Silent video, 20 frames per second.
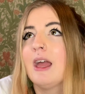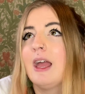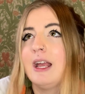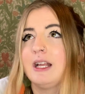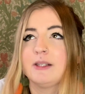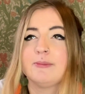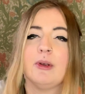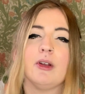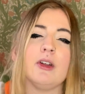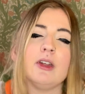
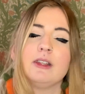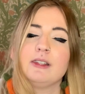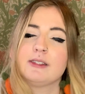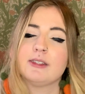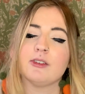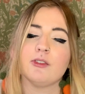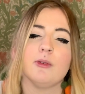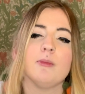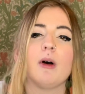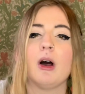experience
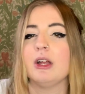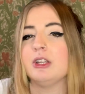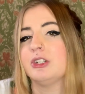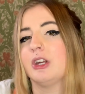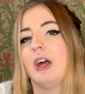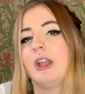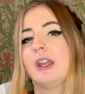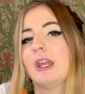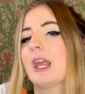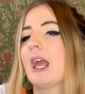through my
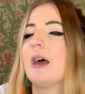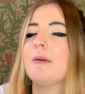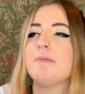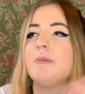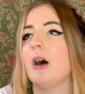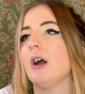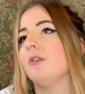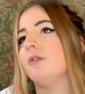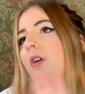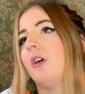journey and
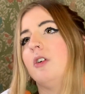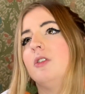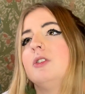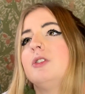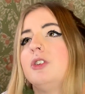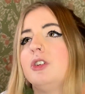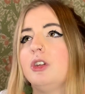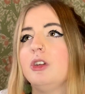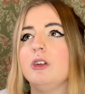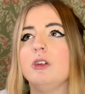my road
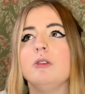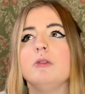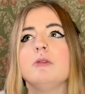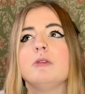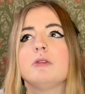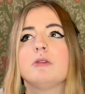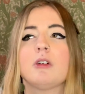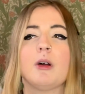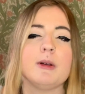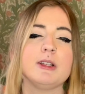to
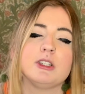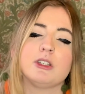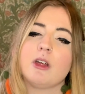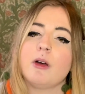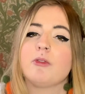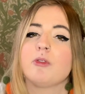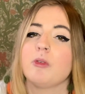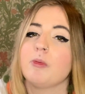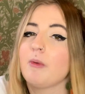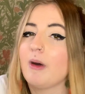coming to
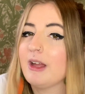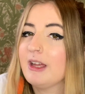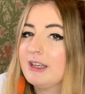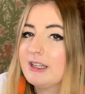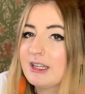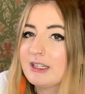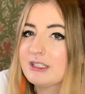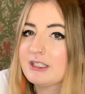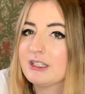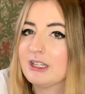terms with my
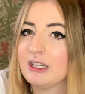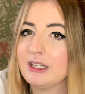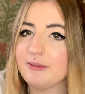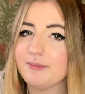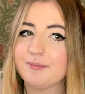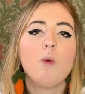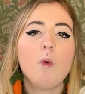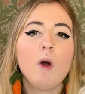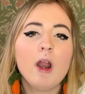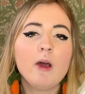identity.
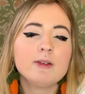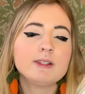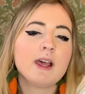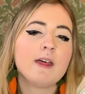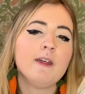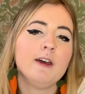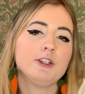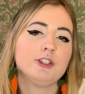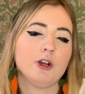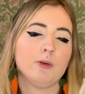While I was at
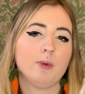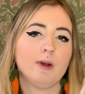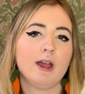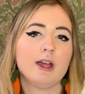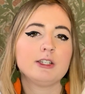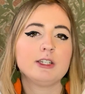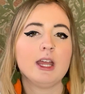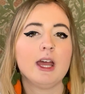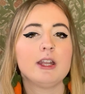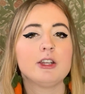that job, we
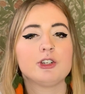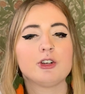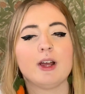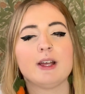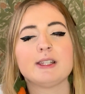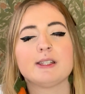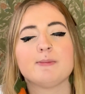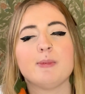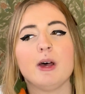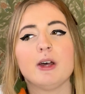actually had a
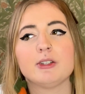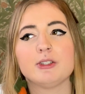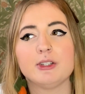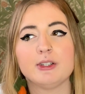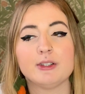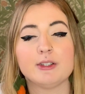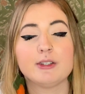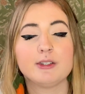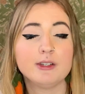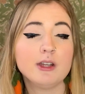trans
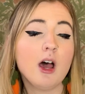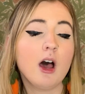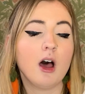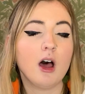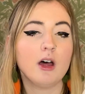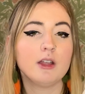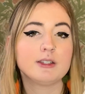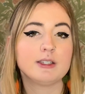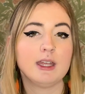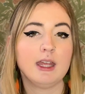person
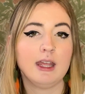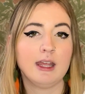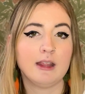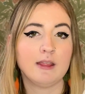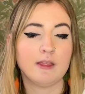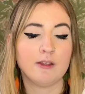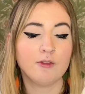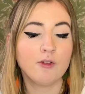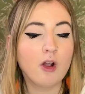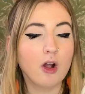start
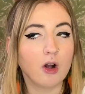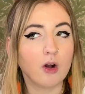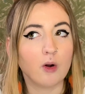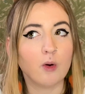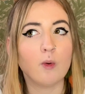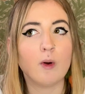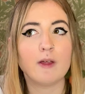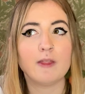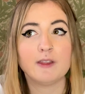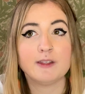in the
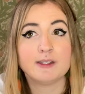role, the